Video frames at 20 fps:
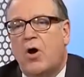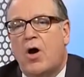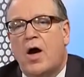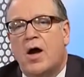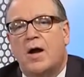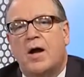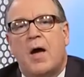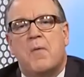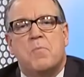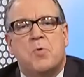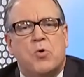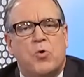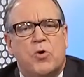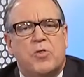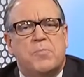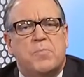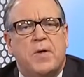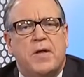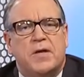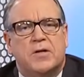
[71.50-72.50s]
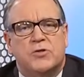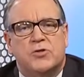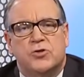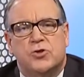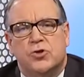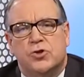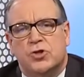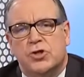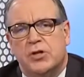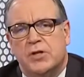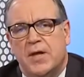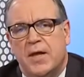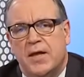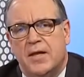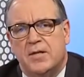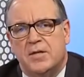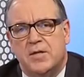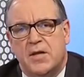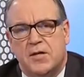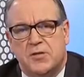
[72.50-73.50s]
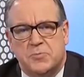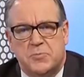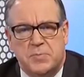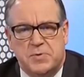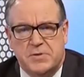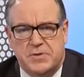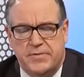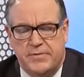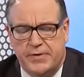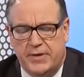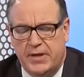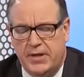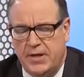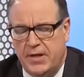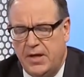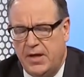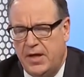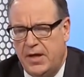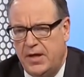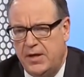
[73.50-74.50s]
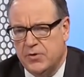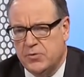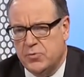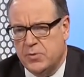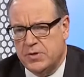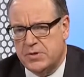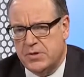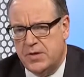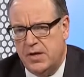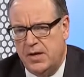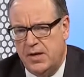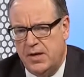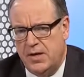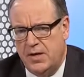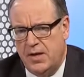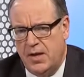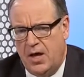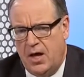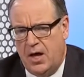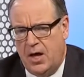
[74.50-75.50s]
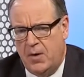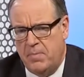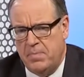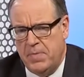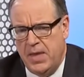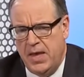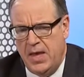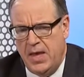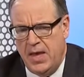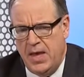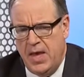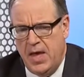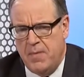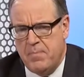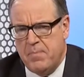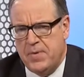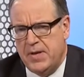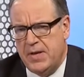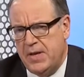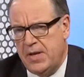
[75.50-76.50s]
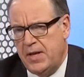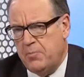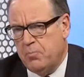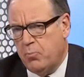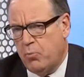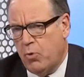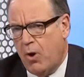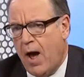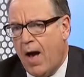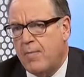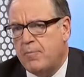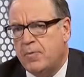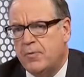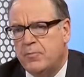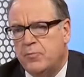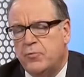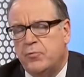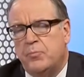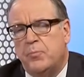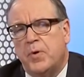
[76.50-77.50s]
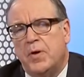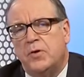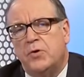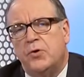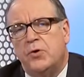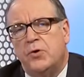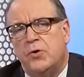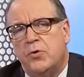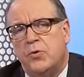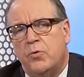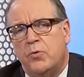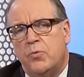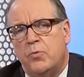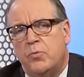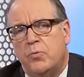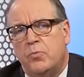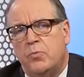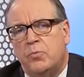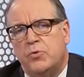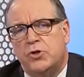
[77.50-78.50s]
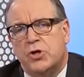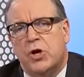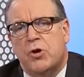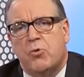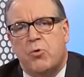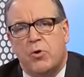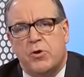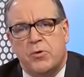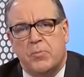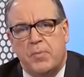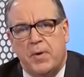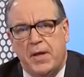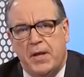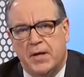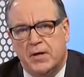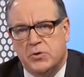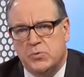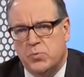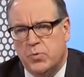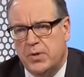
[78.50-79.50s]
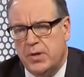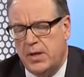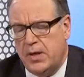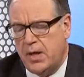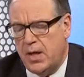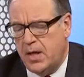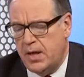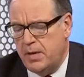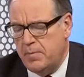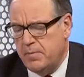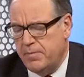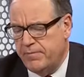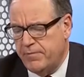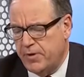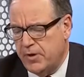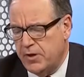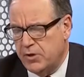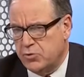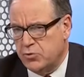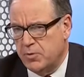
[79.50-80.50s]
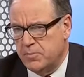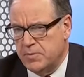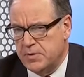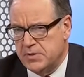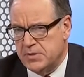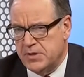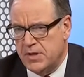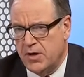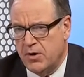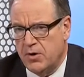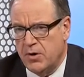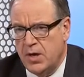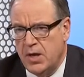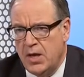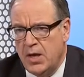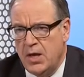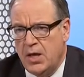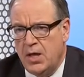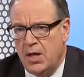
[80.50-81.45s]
to talk, I'm an orthopedic surgeon and specifically interested in hip and knee problems, but do general orthopedics with the Hemophilia Treatment Center.